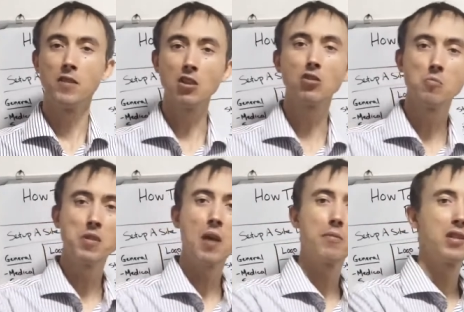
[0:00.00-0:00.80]
This will
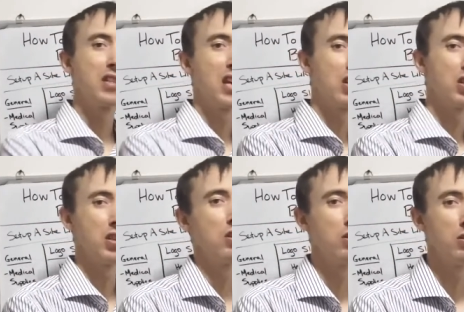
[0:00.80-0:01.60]
be able to get
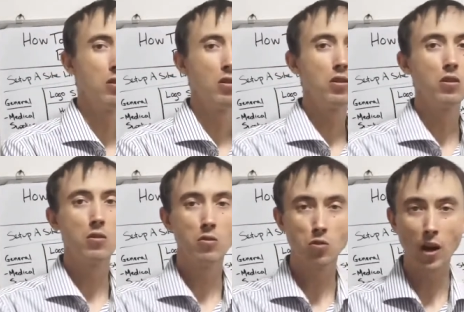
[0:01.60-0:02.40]
you
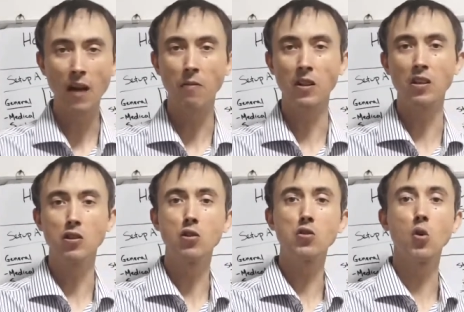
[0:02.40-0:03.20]
traffic
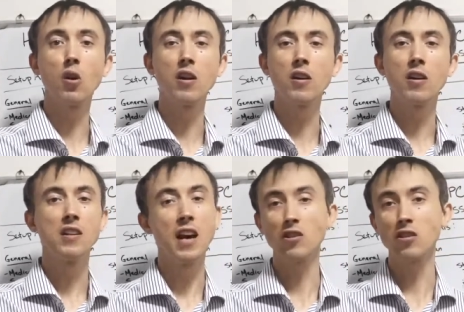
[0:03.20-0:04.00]
into your store,
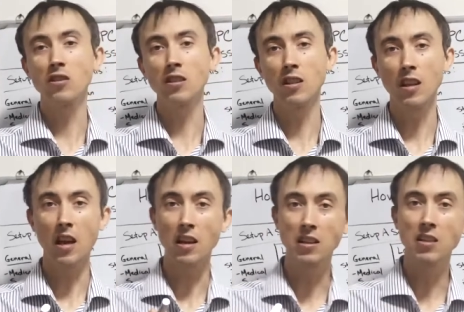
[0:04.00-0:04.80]
not just
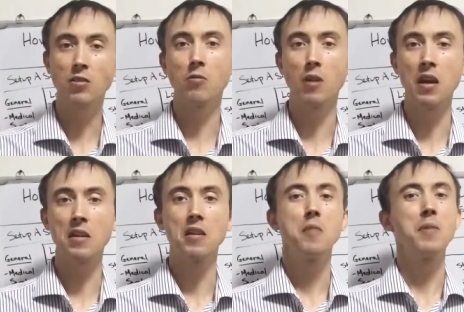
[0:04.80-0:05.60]
at a decent
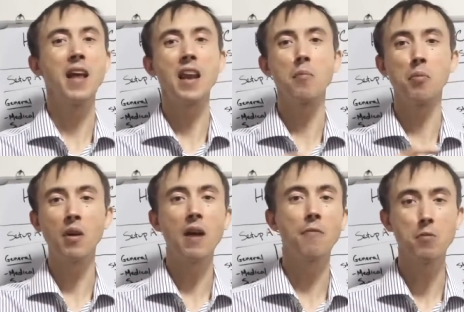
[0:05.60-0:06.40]
rate, but at a
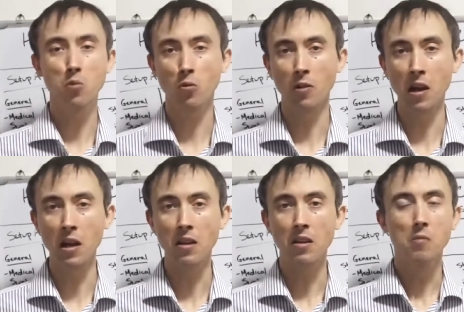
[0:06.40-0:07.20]
profitable
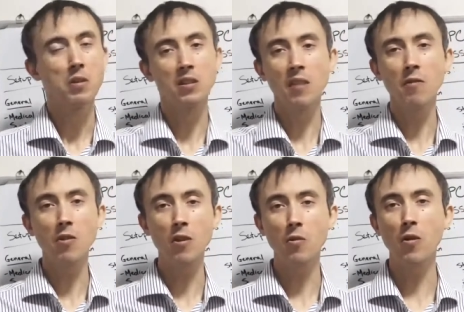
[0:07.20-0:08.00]
rate, because
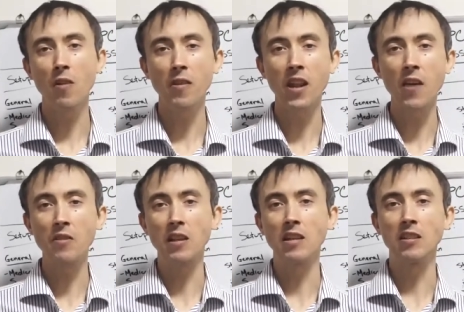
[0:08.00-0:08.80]
everything with online
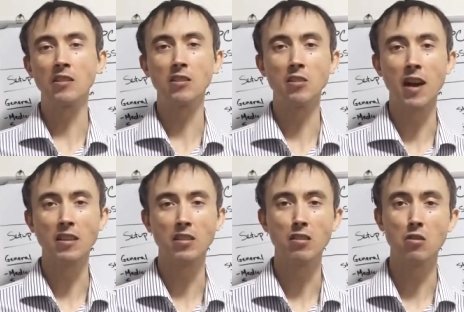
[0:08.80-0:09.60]
advertising still
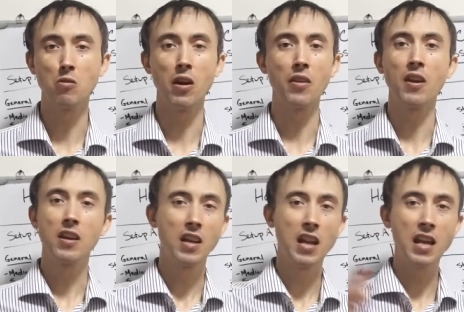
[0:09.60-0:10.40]
has to do with,
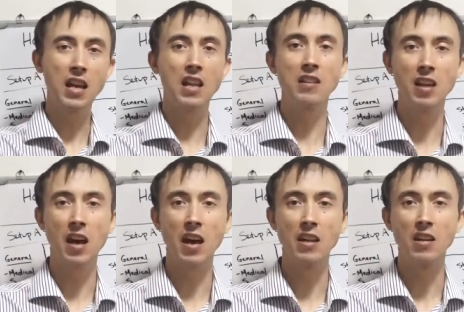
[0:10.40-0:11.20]
can I get it
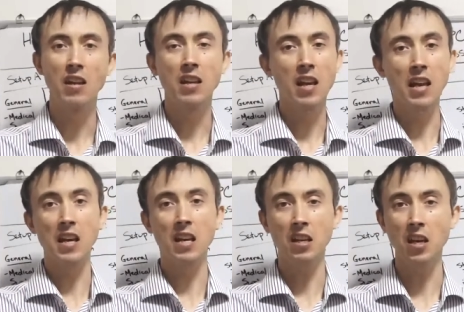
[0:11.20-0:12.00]
done? Can I
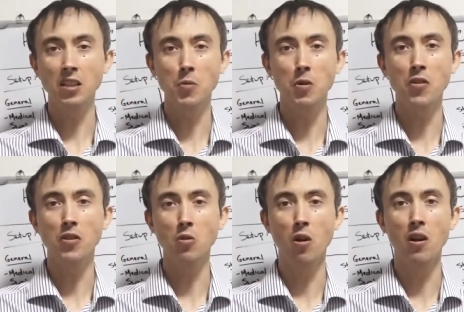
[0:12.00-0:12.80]
get a customer in
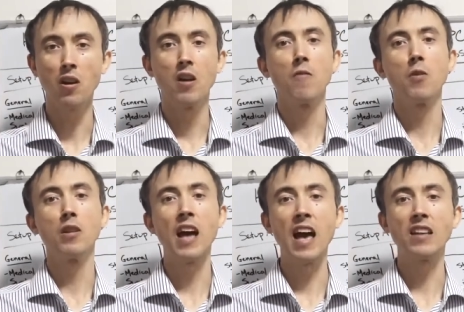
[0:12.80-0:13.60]
the door for
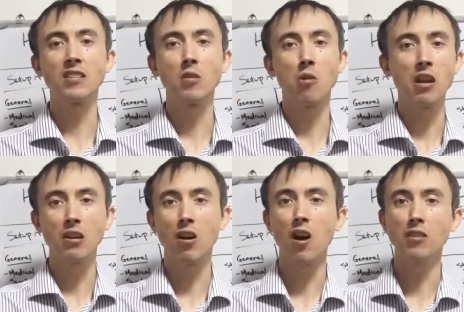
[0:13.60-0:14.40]
less than what
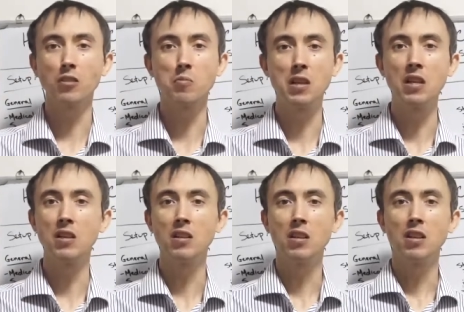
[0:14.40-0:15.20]
it costs me